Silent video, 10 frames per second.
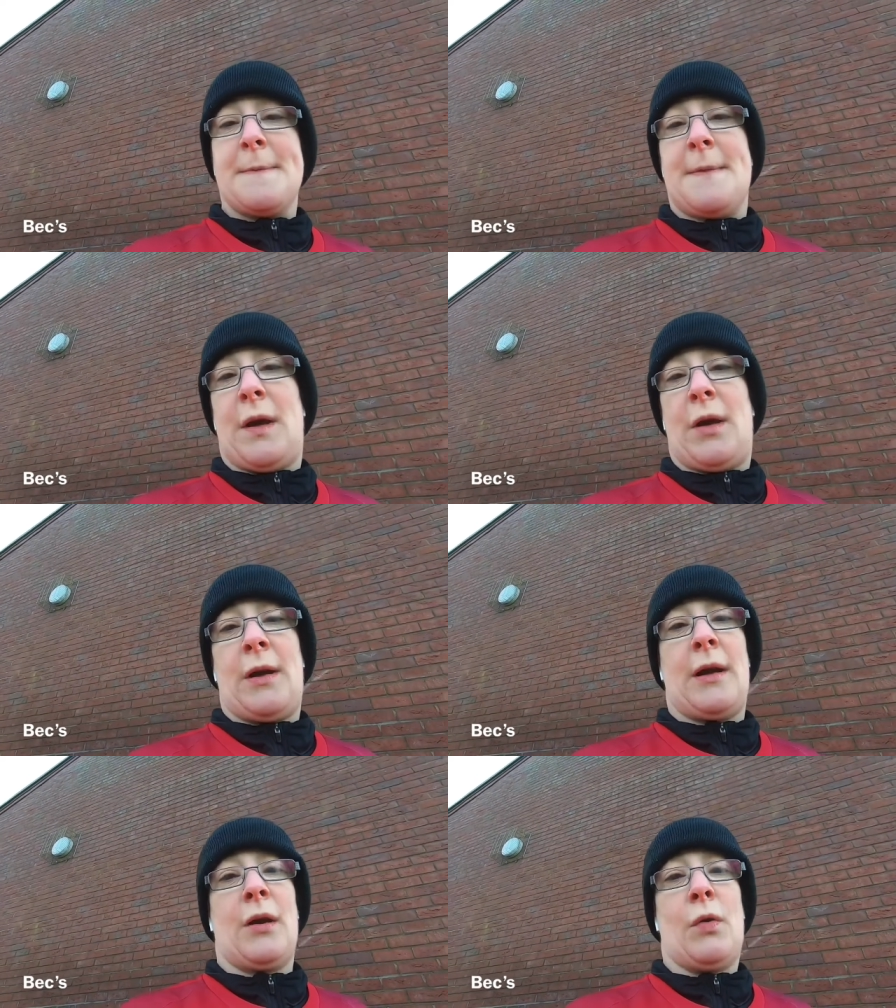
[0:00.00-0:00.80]

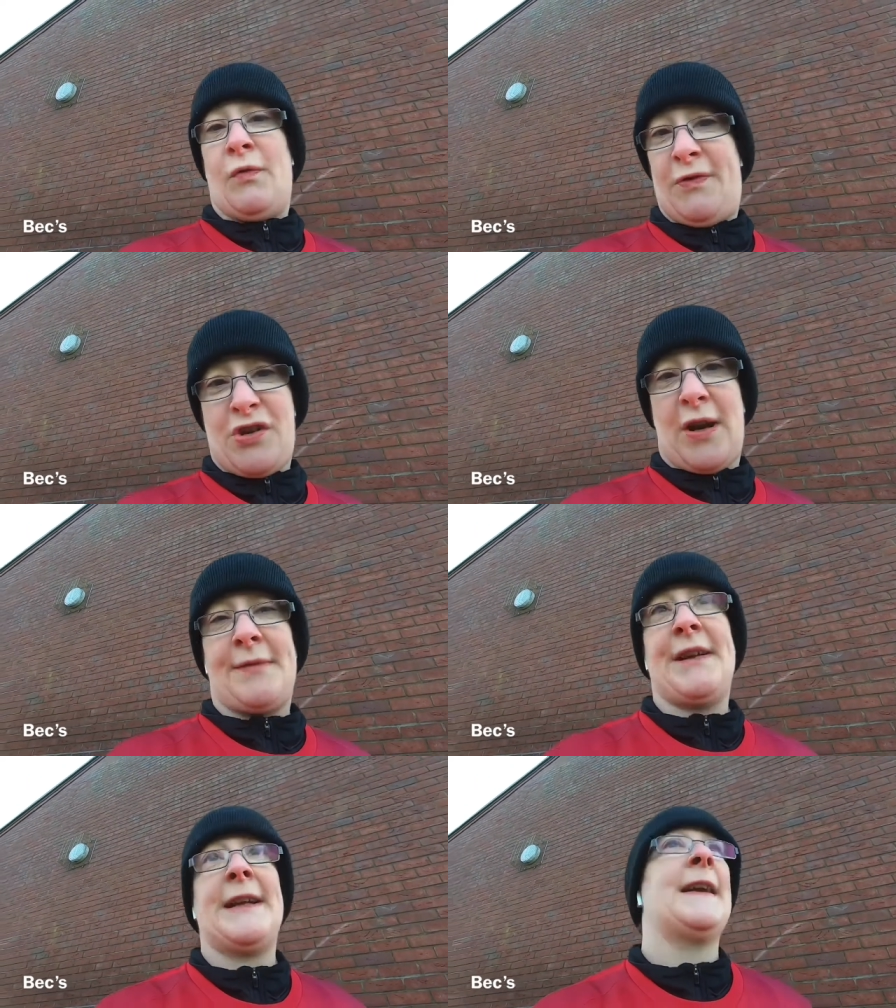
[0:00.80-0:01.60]
Uh, all for
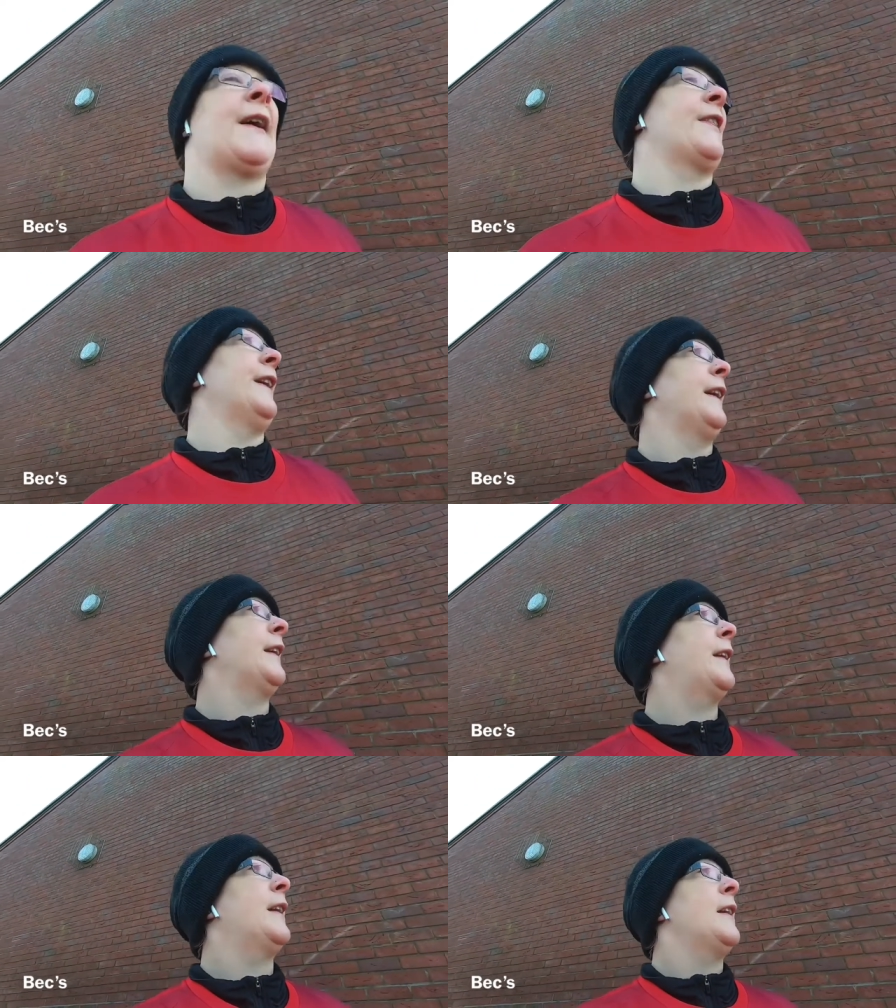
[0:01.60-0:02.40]
charity, I
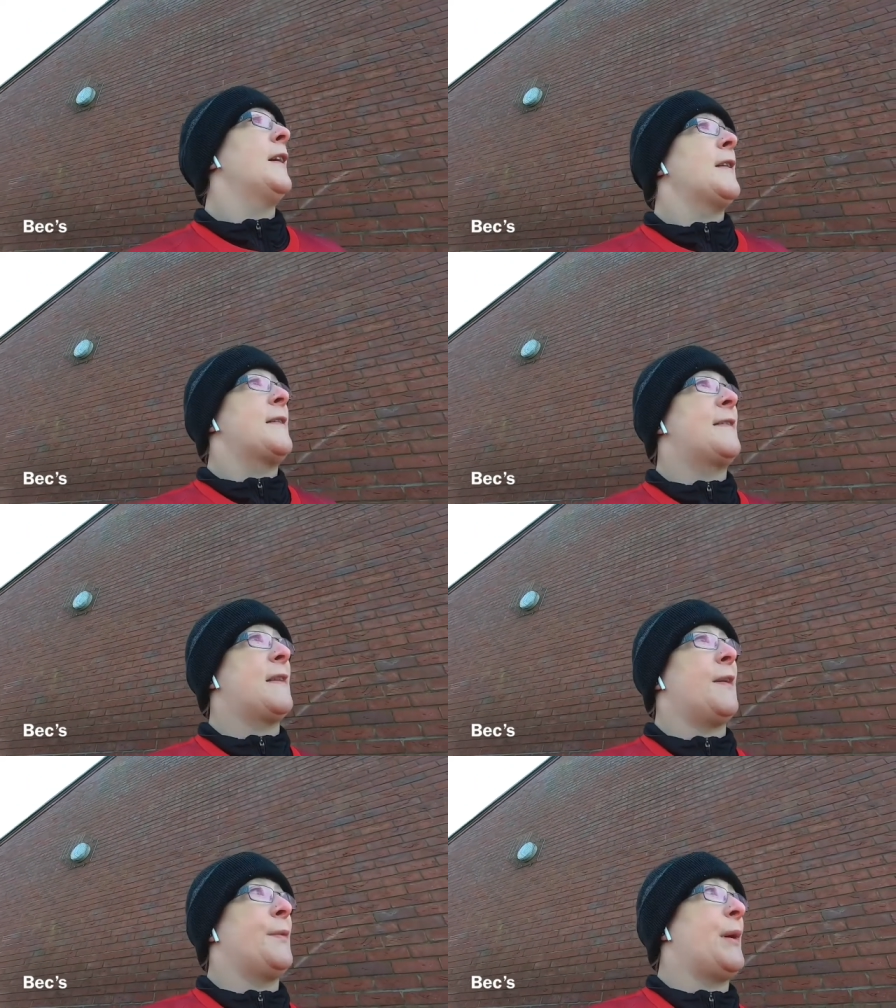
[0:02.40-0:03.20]
think.
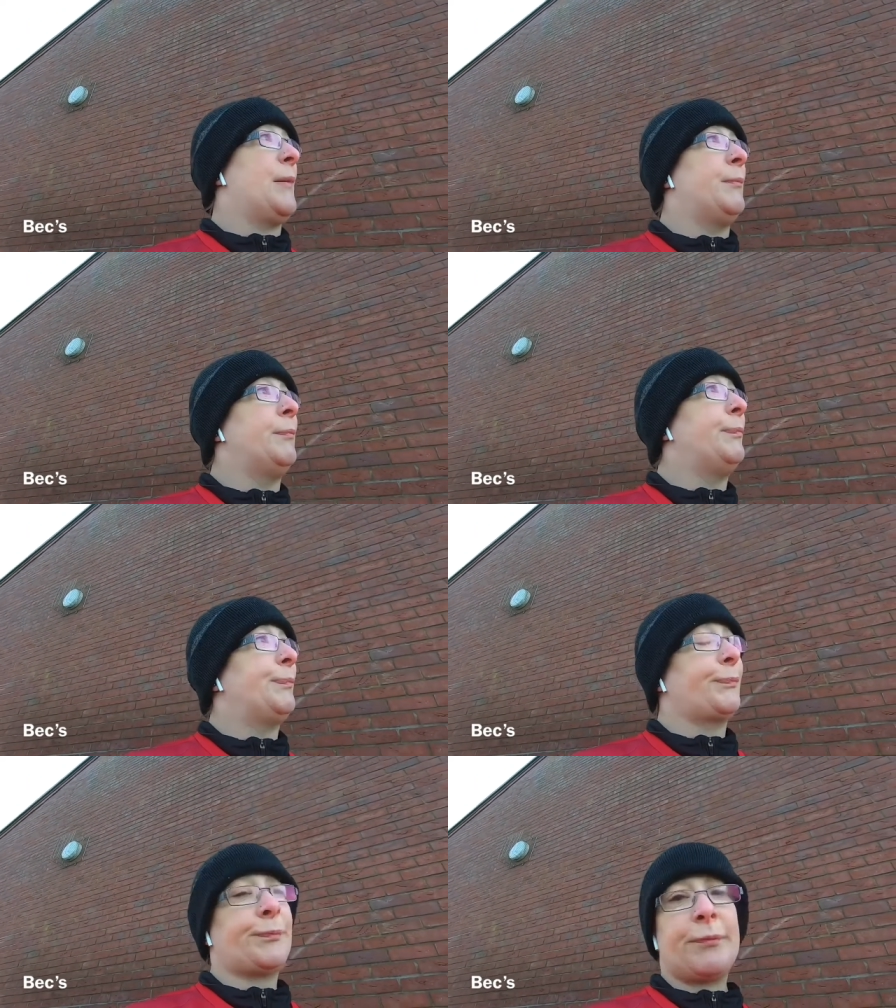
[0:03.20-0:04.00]
So um,
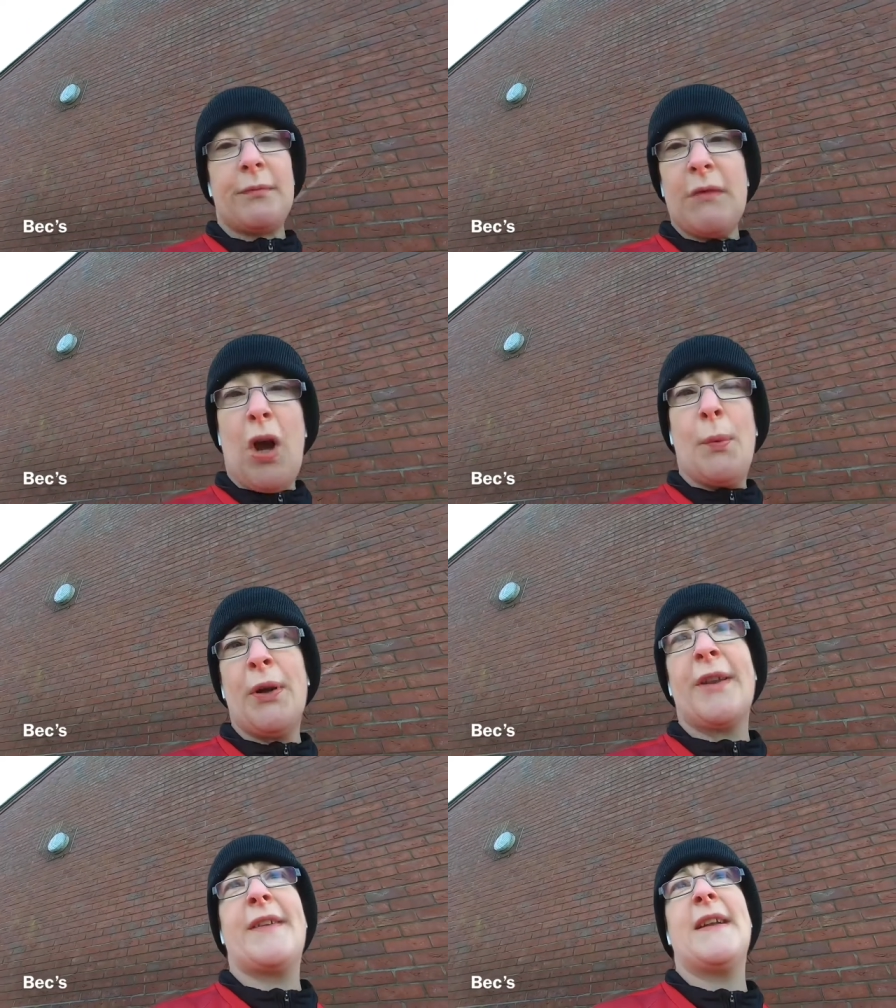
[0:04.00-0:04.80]
I want
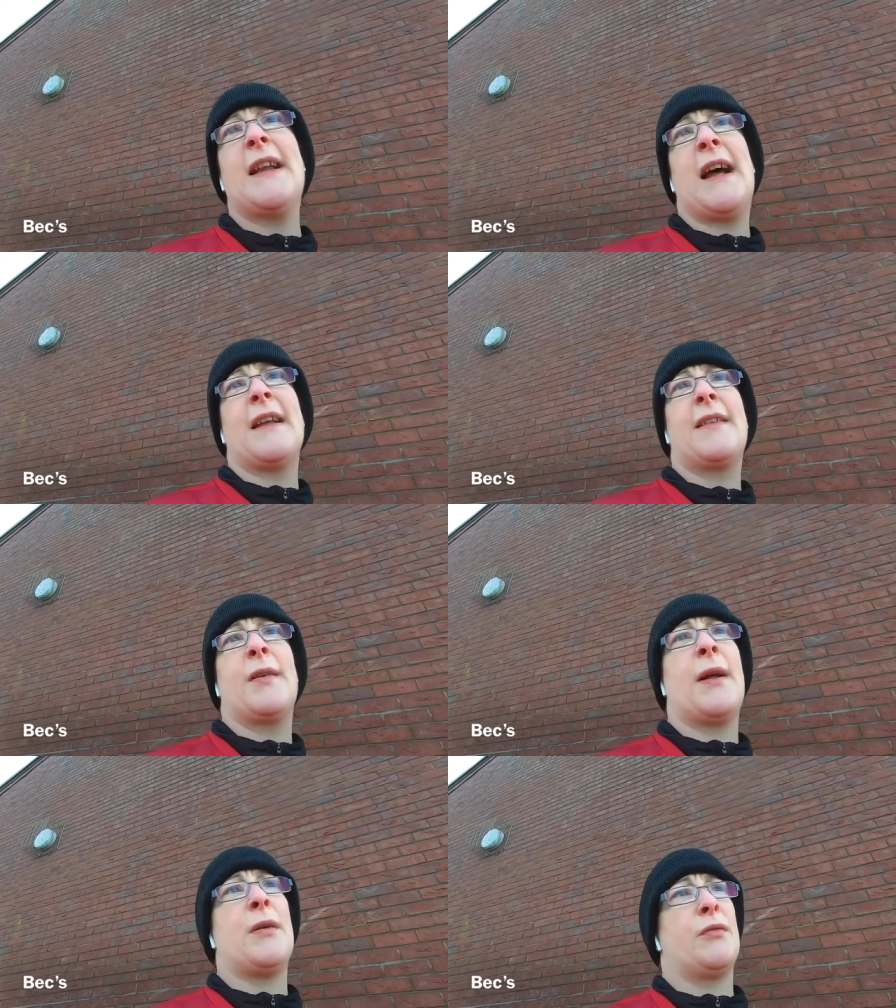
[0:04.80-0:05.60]
to see that. So
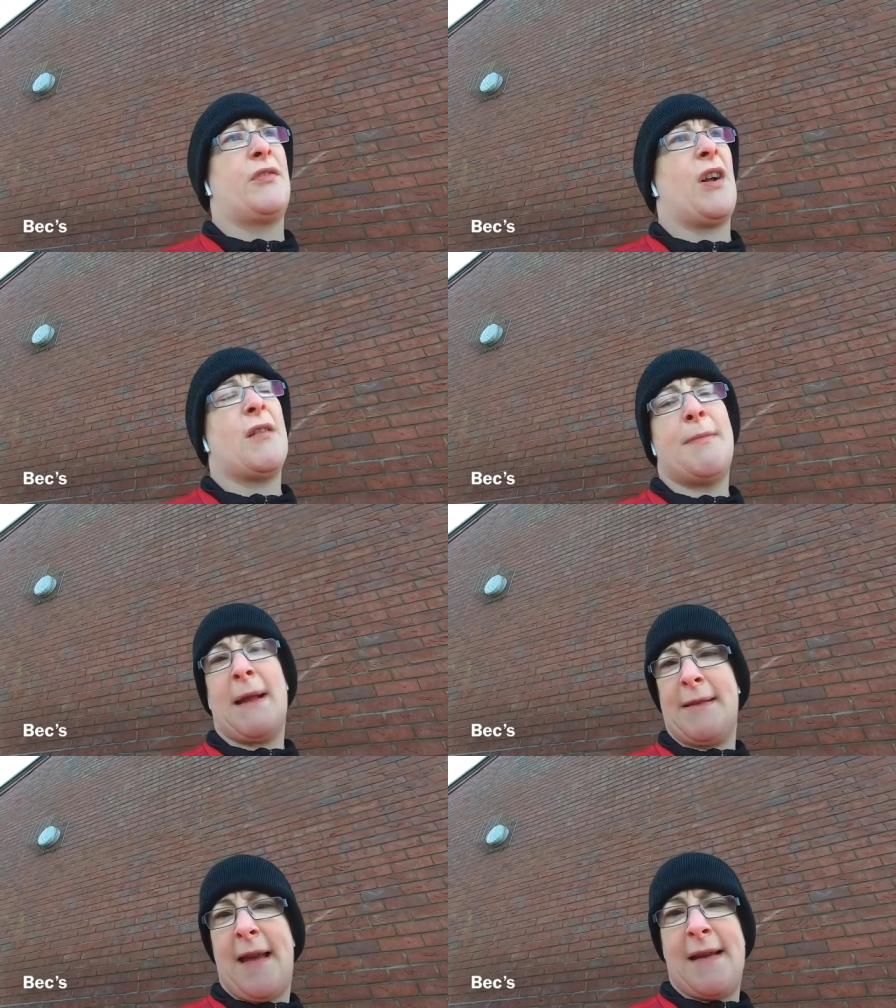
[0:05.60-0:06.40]
that will start about
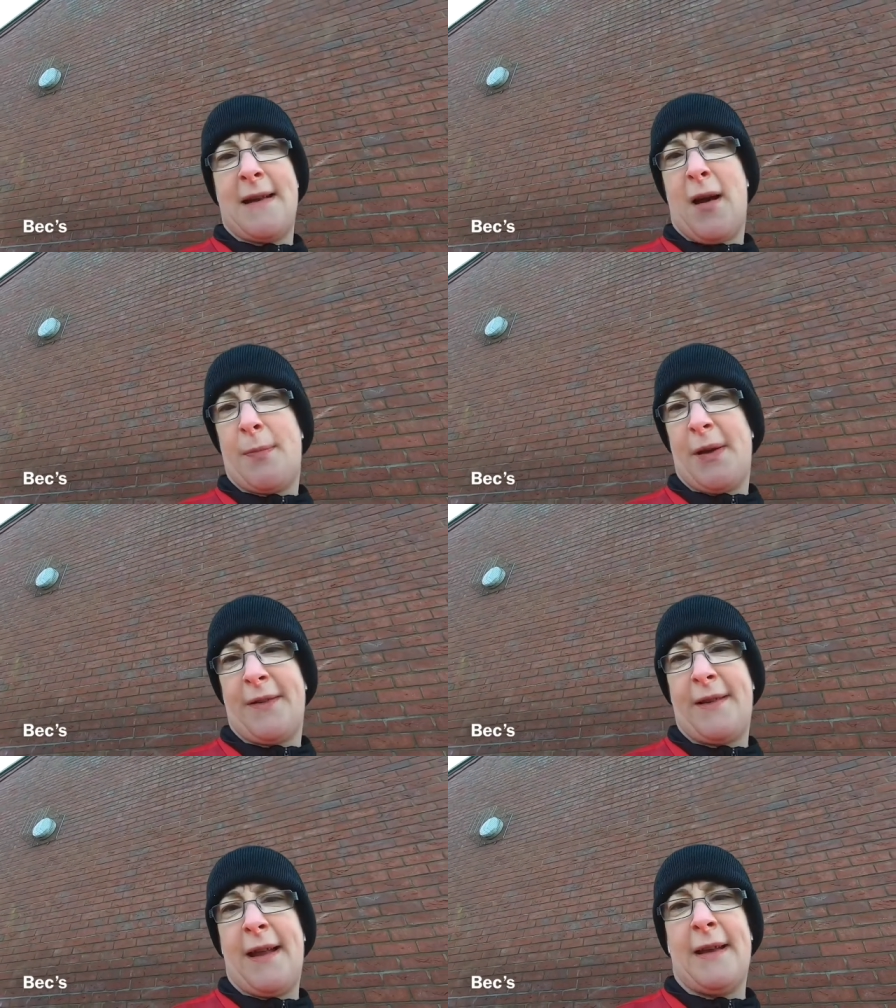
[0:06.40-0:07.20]
10, half past
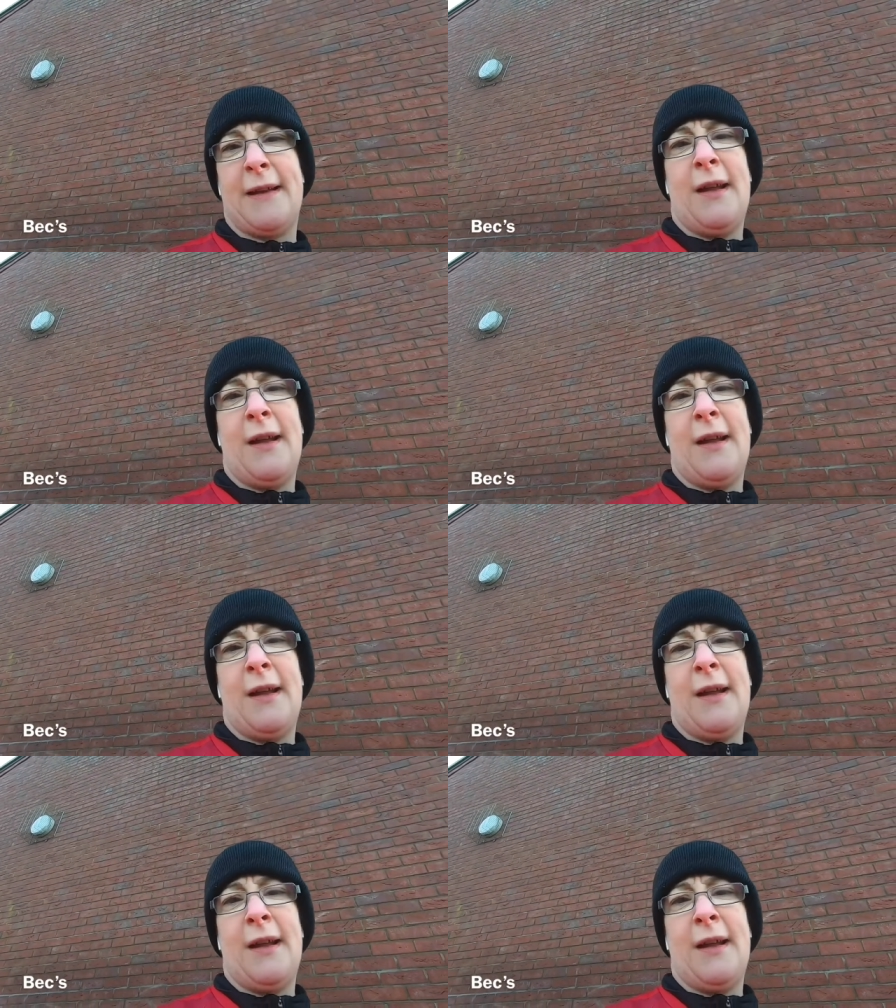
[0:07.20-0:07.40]
10.